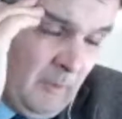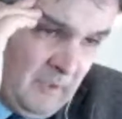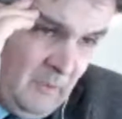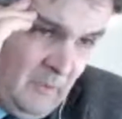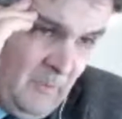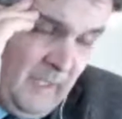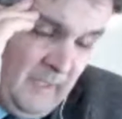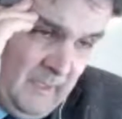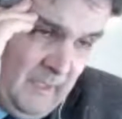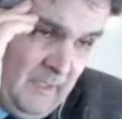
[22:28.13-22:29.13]
We will
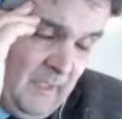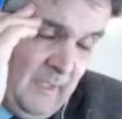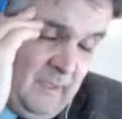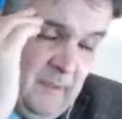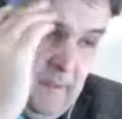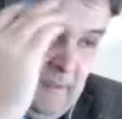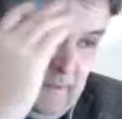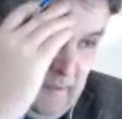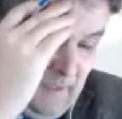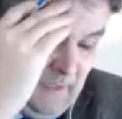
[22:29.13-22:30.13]
submit
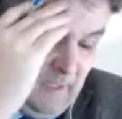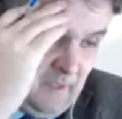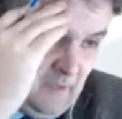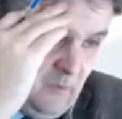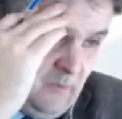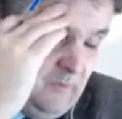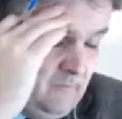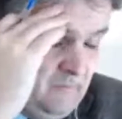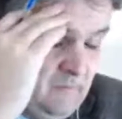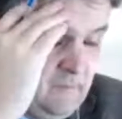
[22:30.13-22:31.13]
and
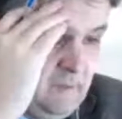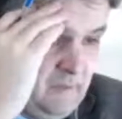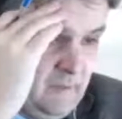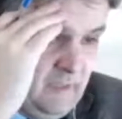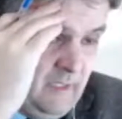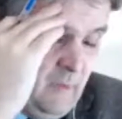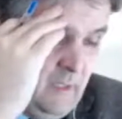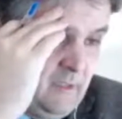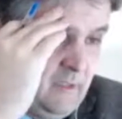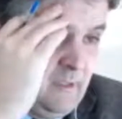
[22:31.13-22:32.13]
also
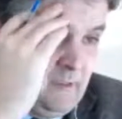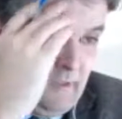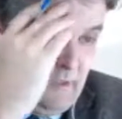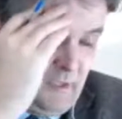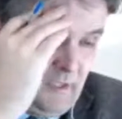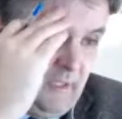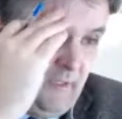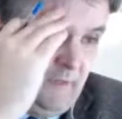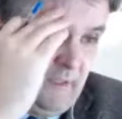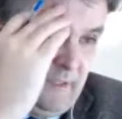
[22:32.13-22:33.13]
see what the
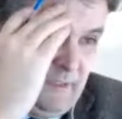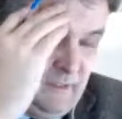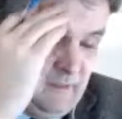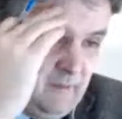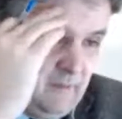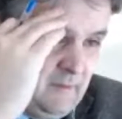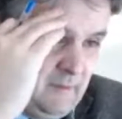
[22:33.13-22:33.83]
teacher give us and